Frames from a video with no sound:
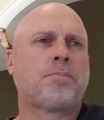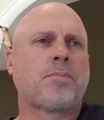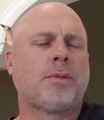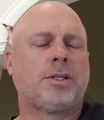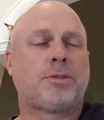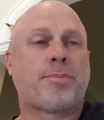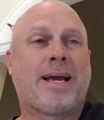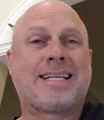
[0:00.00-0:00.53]

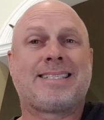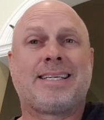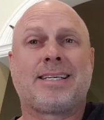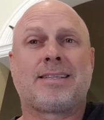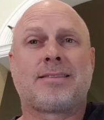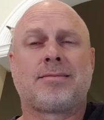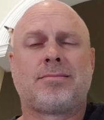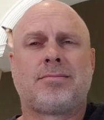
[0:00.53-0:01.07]
It's
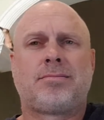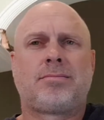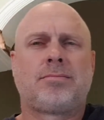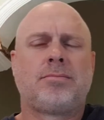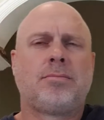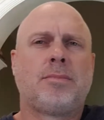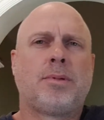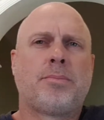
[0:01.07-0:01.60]

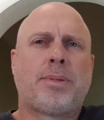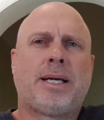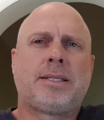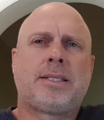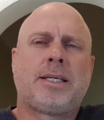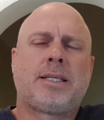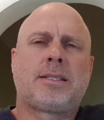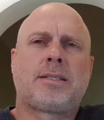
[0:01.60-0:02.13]

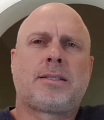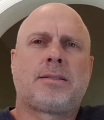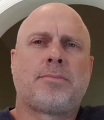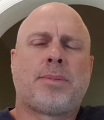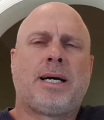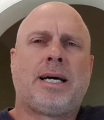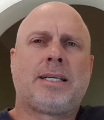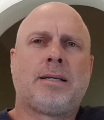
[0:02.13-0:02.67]
Patek's
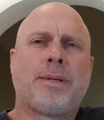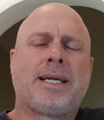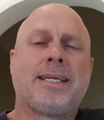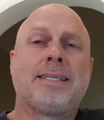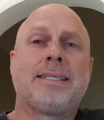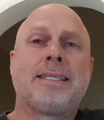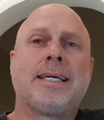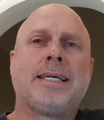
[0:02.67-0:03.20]
partner back
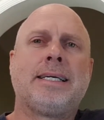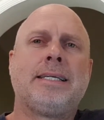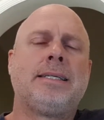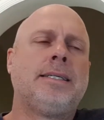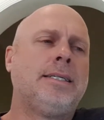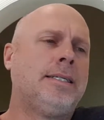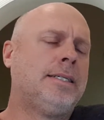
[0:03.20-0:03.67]
in the day,